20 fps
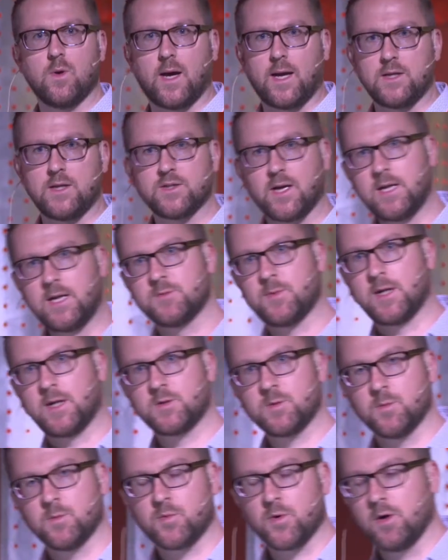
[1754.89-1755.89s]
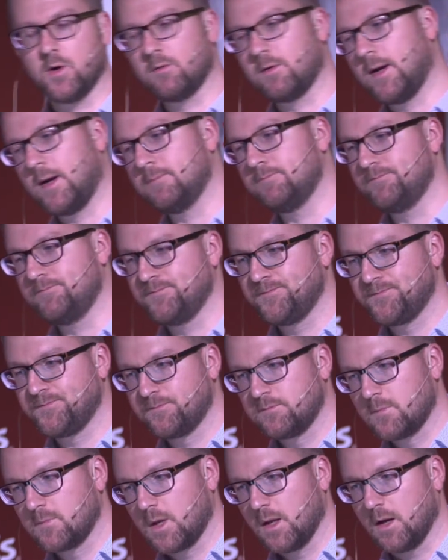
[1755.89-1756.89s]
a change management program
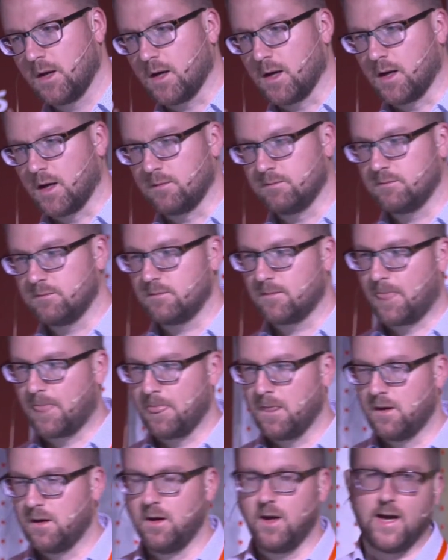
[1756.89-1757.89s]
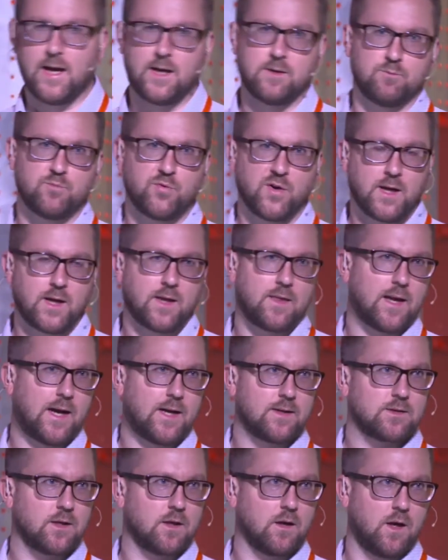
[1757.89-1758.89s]
and bringing
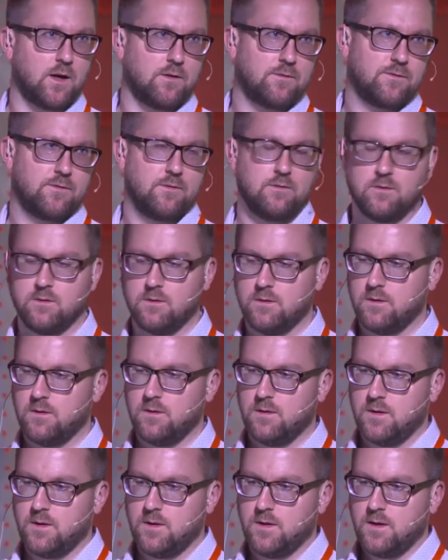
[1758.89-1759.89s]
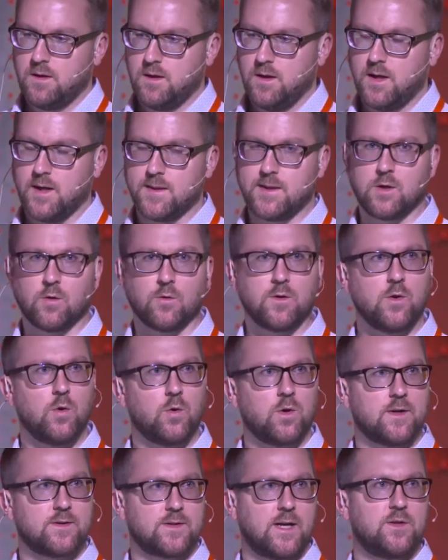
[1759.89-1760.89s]
that to life. And then on the
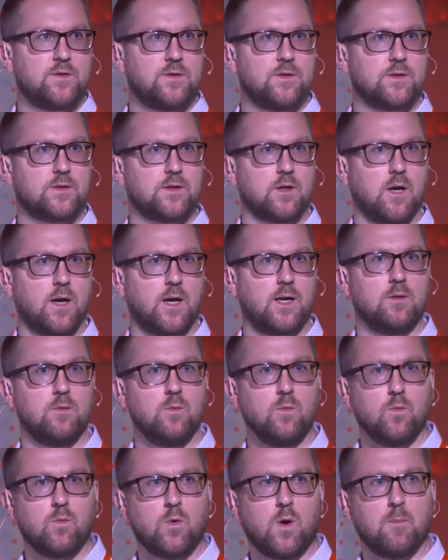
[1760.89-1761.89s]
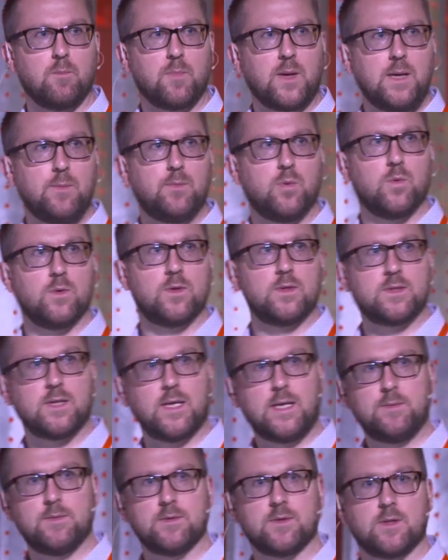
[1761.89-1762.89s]
organization side, what people and
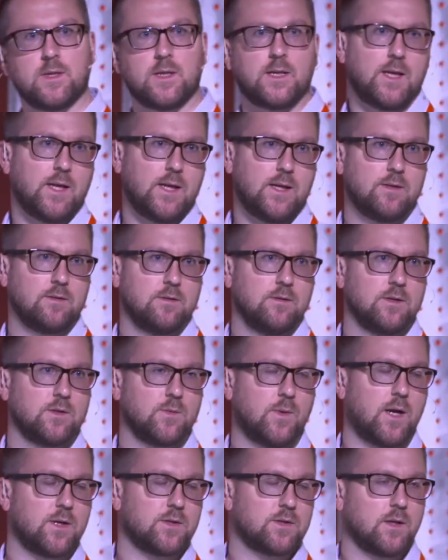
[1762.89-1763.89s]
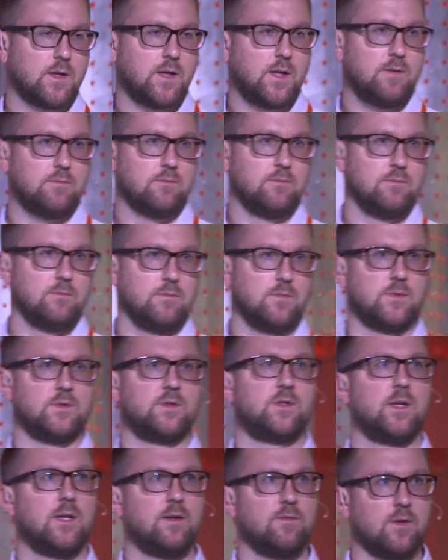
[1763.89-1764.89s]
teams they need to actually
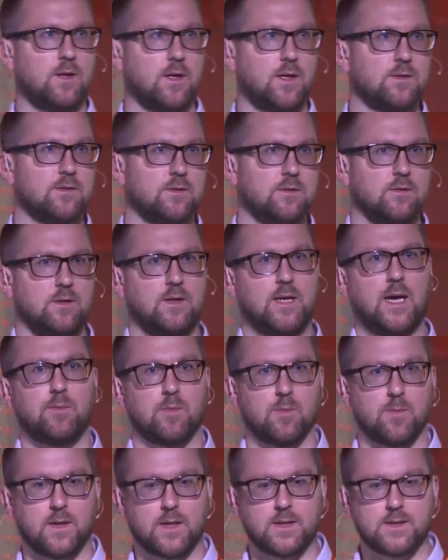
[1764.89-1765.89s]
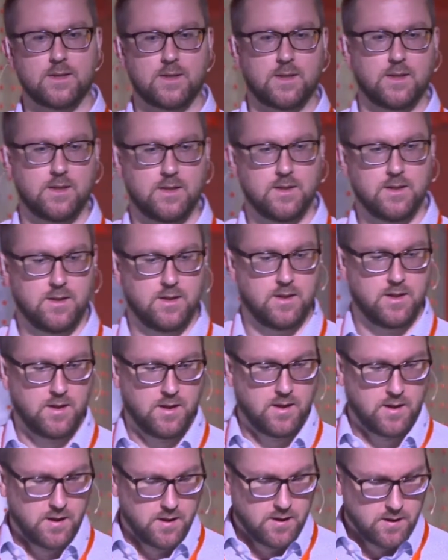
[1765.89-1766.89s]
deliver this capability.
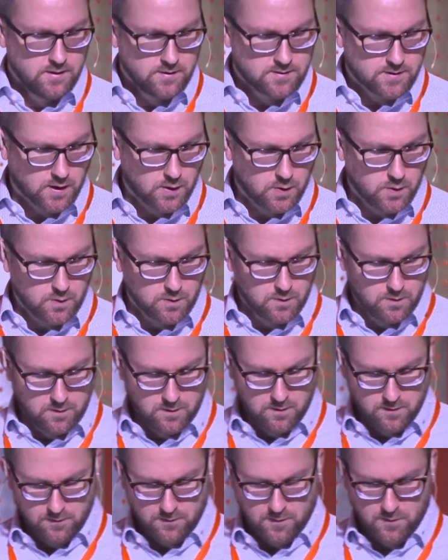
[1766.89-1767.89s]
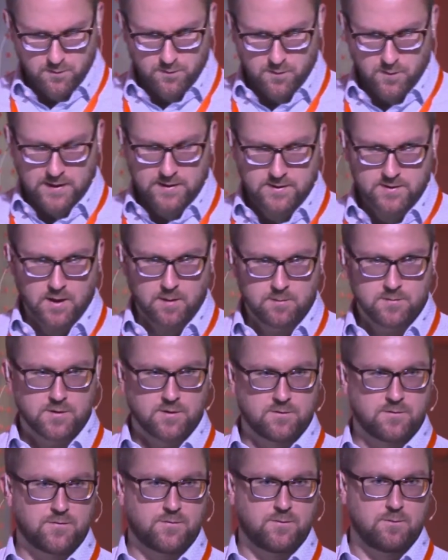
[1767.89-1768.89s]
So in terms
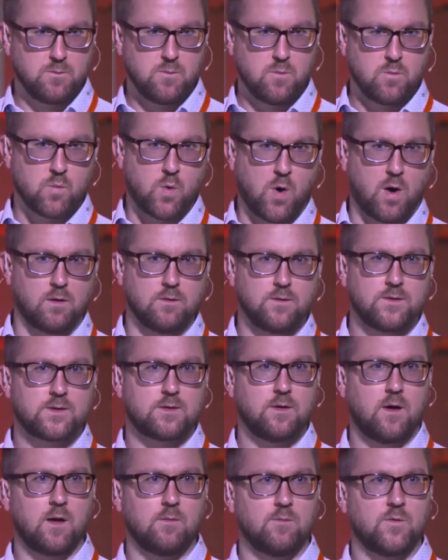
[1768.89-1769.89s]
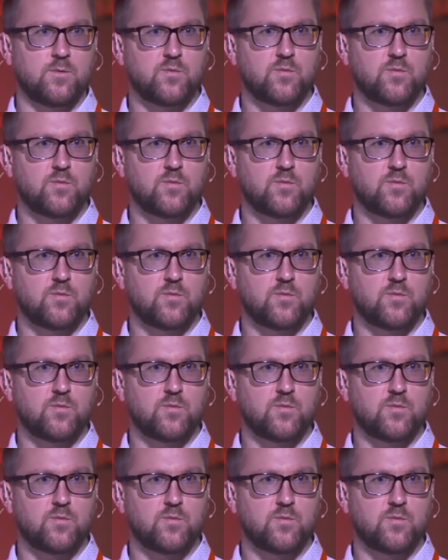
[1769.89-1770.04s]
of what Slalom